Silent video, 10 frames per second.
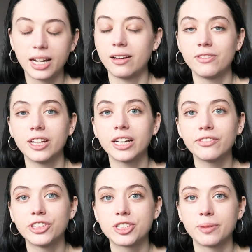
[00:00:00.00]
And I feel like
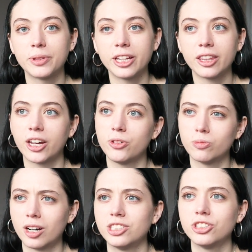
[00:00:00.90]
if it's something that
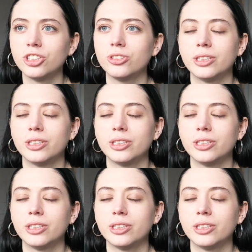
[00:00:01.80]
you want to do,